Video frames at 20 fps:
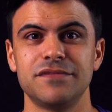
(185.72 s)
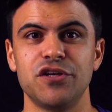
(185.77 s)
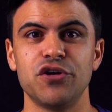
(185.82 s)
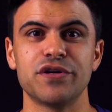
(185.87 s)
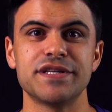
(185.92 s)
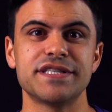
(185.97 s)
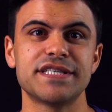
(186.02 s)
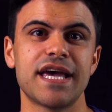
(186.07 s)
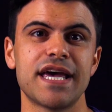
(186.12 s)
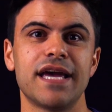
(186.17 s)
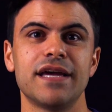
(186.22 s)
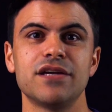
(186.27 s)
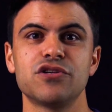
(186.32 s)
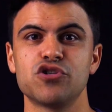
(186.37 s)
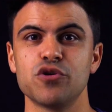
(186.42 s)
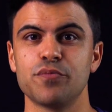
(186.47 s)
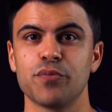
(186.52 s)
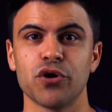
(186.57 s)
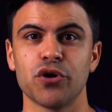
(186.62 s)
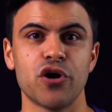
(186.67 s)
You could say
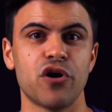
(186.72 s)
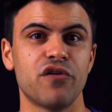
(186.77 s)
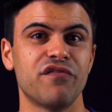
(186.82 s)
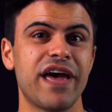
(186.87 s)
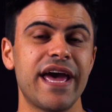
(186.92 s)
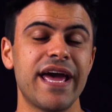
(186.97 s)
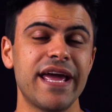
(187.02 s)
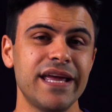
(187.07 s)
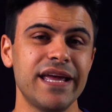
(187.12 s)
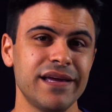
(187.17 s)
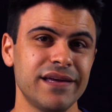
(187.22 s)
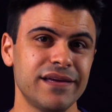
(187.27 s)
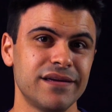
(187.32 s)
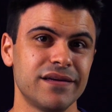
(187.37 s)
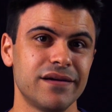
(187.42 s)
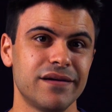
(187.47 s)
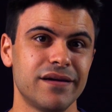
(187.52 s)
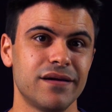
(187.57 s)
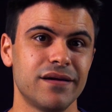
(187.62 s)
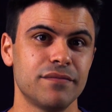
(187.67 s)
supernovae,
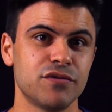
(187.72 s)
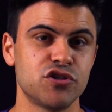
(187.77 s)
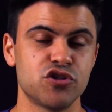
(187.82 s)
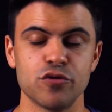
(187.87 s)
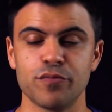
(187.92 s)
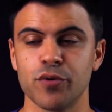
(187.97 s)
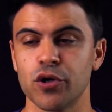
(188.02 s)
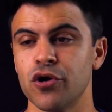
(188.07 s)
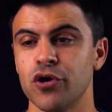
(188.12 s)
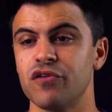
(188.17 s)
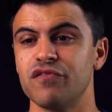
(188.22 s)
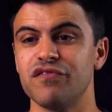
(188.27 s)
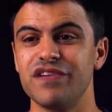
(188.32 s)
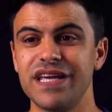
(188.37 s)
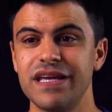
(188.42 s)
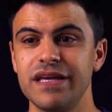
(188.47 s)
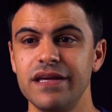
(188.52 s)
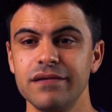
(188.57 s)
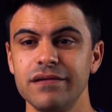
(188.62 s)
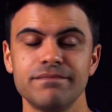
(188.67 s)

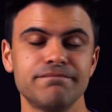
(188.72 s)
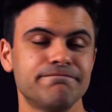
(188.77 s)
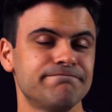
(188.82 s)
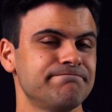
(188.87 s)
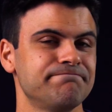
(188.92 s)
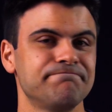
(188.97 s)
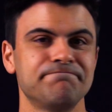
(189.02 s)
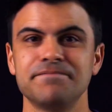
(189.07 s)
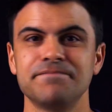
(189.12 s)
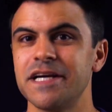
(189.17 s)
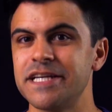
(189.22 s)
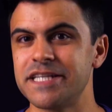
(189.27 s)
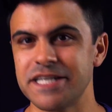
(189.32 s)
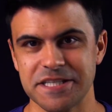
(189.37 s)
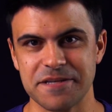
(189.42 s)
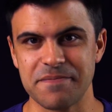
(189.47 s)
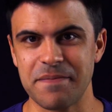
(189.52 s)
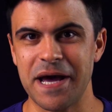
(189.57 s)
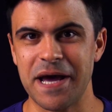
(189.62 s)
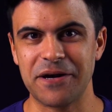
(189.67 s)
supernovae, it
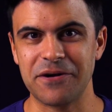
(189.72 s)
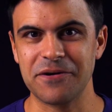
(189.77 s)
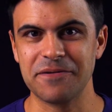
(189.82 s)
doesn't matter.